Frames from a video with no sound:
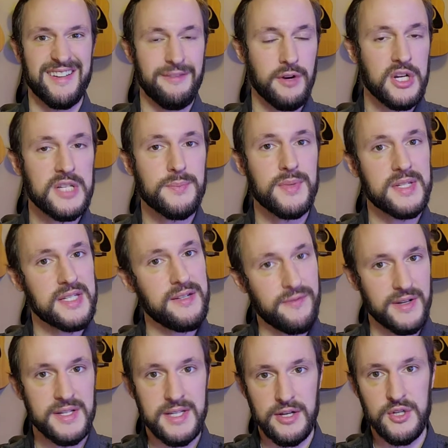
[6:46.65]
a very
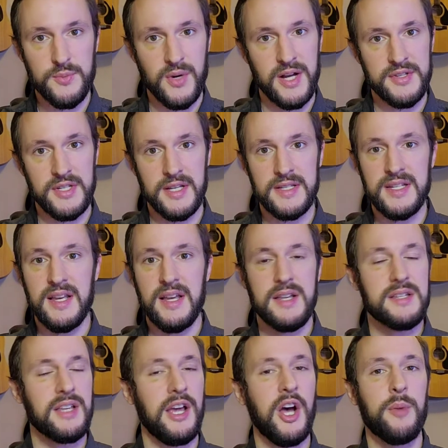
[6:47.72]
specific sales process
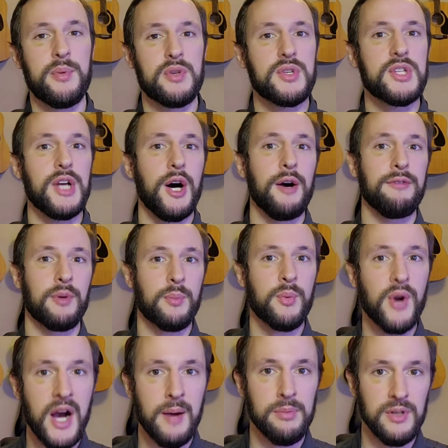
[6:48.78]
to help you solve a
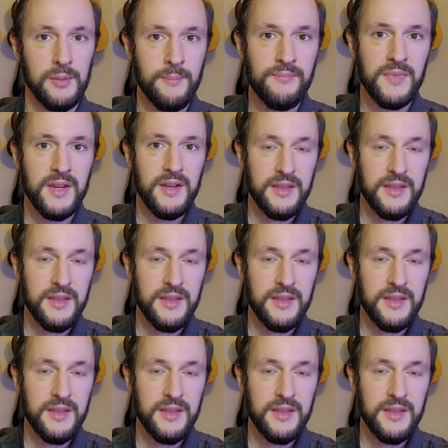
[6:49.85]
problem